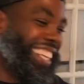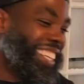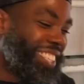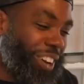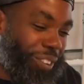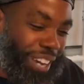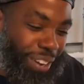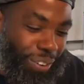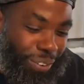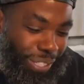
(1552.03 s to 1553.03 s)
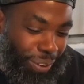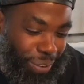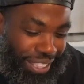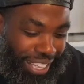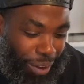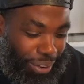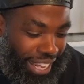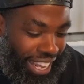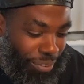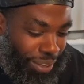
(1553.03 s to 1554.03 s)
So one thing I
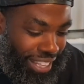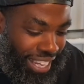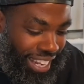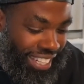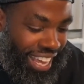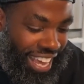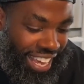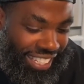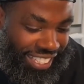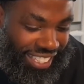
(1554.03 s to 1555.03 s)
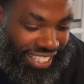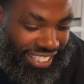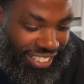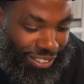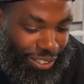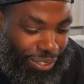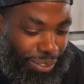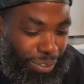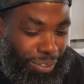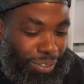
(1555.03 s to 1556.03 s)
like to ask
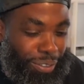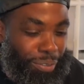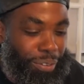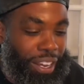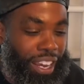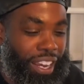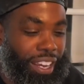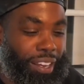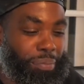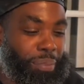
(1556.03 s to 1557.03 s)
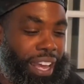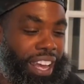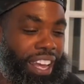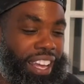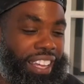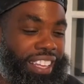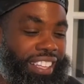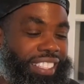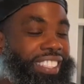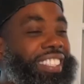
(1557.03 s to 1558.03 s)
to my
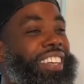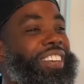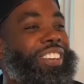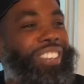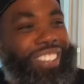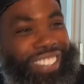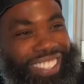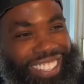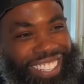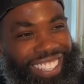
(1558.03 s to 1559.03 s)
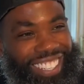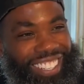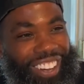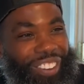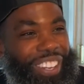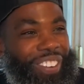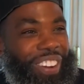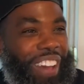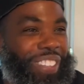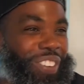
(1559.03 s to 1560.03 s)
single, you know, we
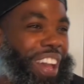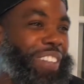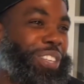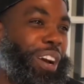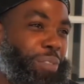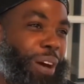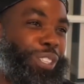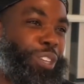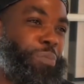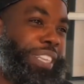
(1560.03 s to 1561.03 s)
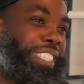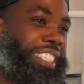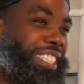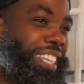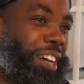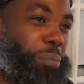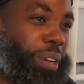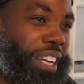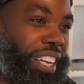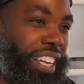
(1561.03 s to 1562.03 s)
don't have to talk about too much in detail,
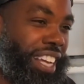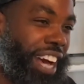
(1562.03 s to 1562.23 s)
but I